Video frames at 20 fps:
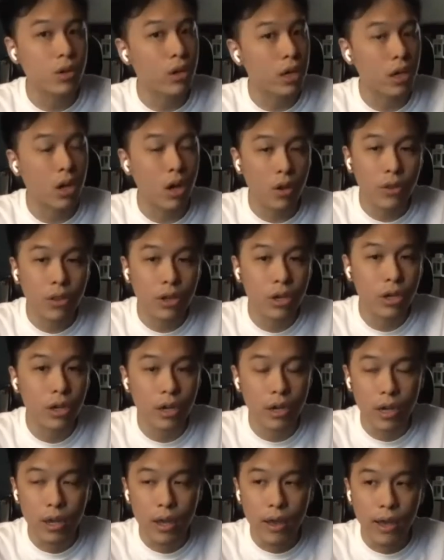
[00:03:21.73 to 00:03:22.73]
I called
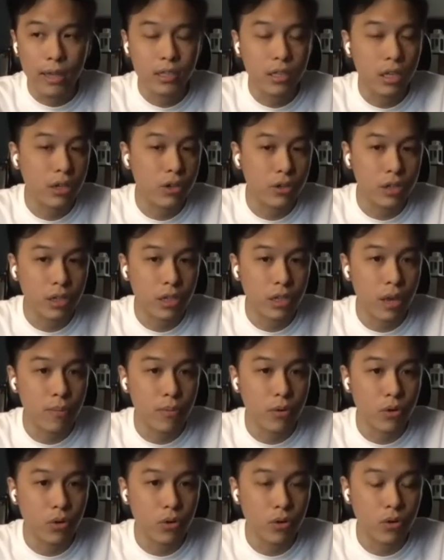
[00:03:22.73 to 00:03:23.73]
her, I sent her the
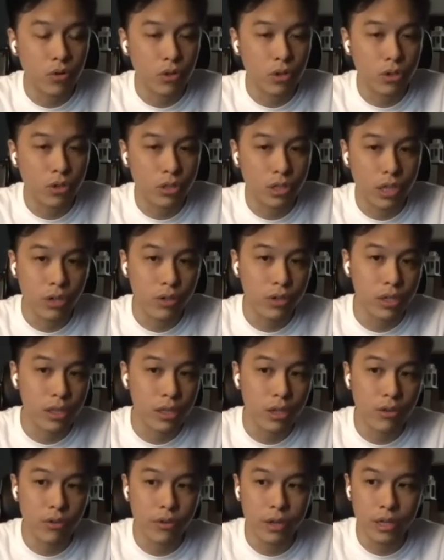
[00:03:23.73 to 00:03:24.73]
demo, sent her the
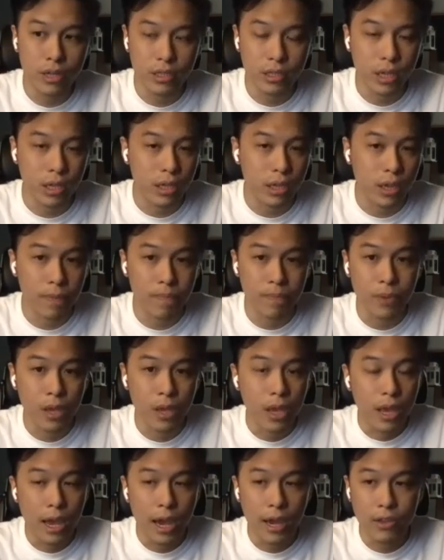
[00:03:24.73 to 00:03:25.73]
lyrics, and then
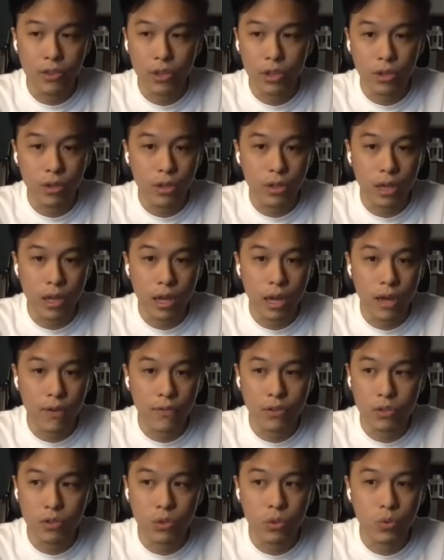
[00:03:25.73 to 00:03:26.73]
I think
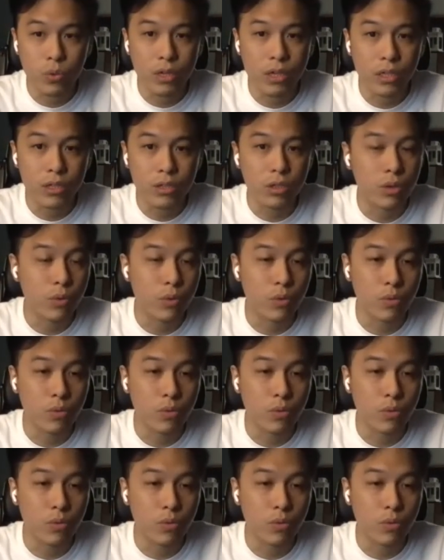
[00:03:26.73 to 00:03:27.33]
after 2 weeks,